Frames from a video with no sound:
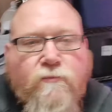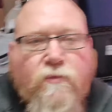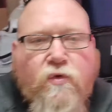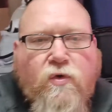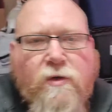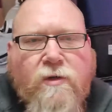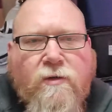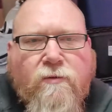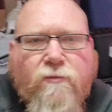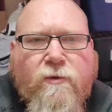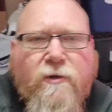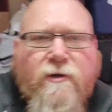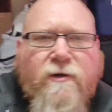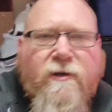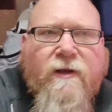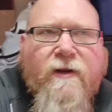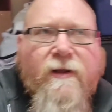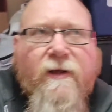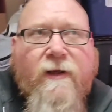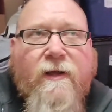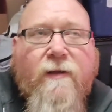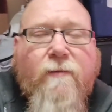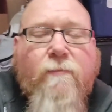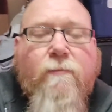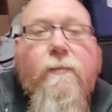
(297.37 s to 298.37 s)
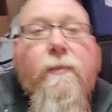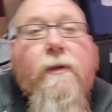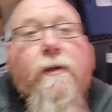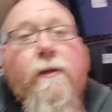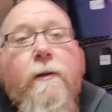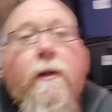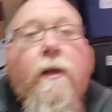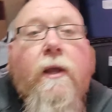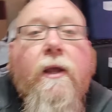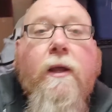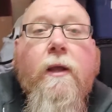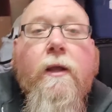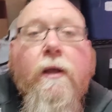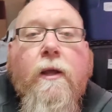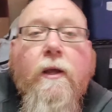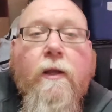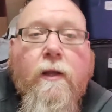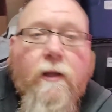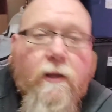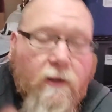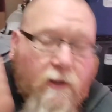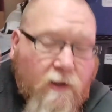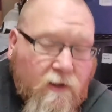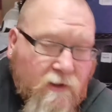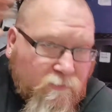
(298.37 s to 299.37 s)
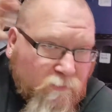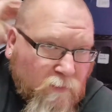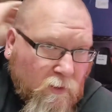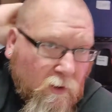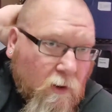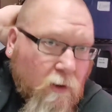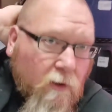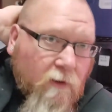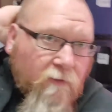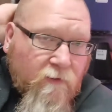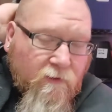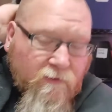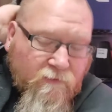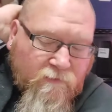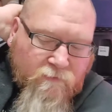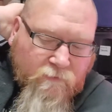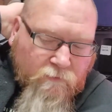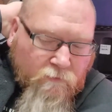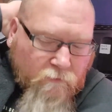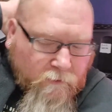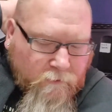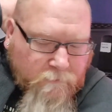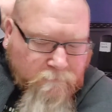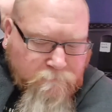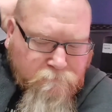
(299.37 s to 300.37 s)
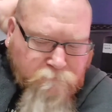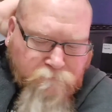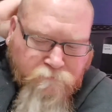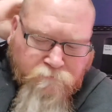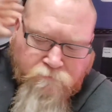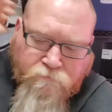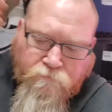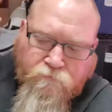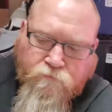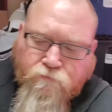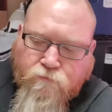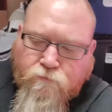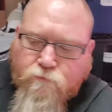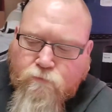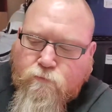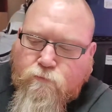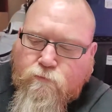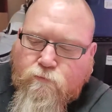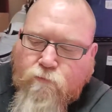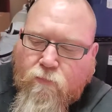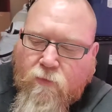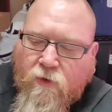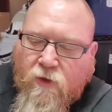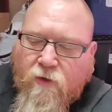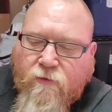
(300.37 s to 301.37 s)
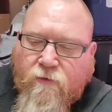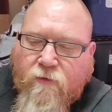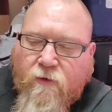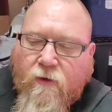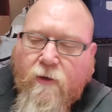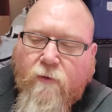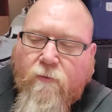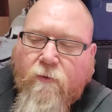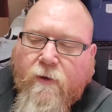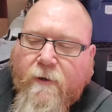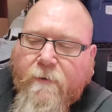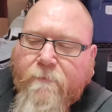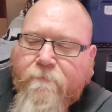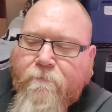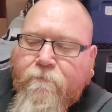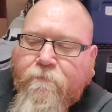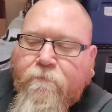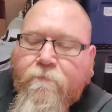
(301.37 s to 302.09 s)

Well, really it ain't, but it's part of this story. So anyway,